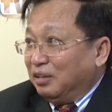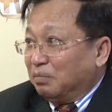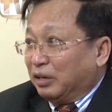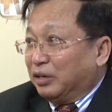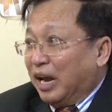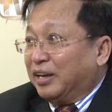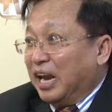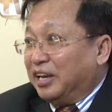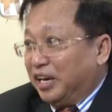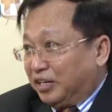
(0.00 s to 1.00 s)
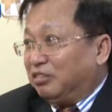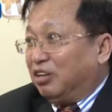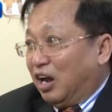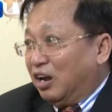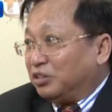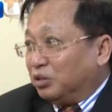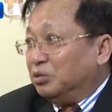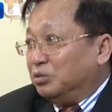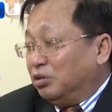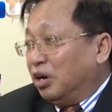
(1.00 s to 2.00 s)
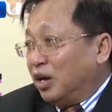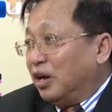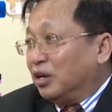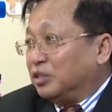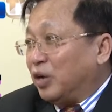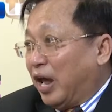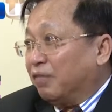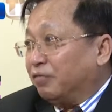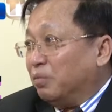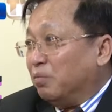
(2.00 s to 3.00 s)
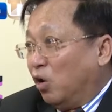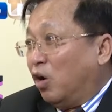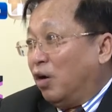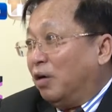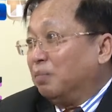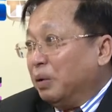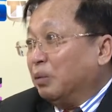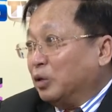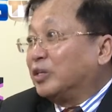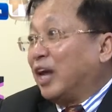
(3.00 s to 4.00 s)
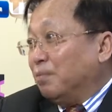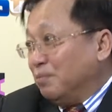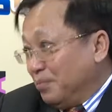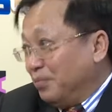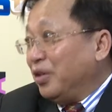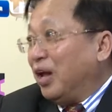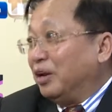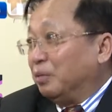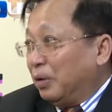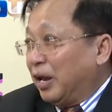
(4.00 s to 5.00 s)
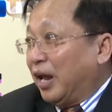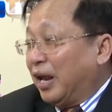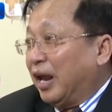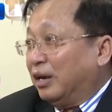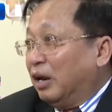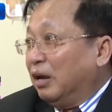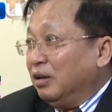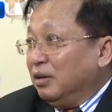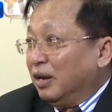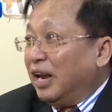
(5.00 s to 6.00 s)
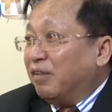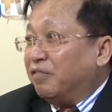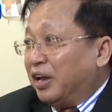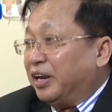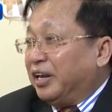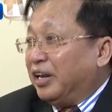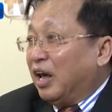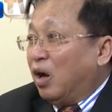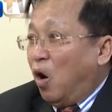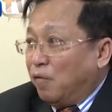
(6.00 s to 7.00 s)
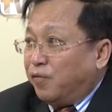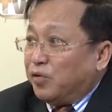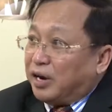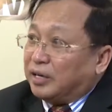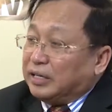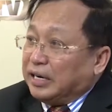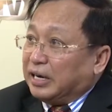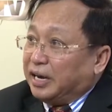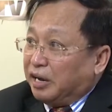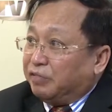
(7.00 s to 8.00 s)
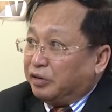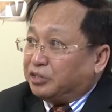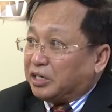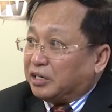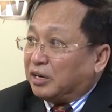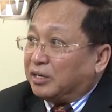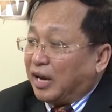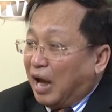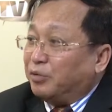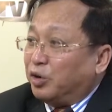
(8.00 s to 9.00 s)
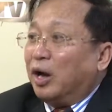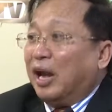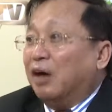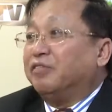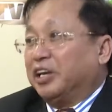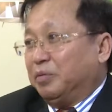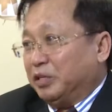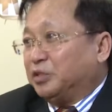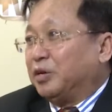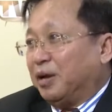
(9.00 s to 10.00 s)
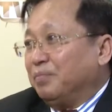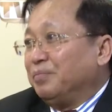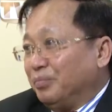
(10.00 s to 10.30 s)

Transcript: But they need to have more people to come and play. And then they are very hopeful that in the near future, the government will allow Vietnamese to come.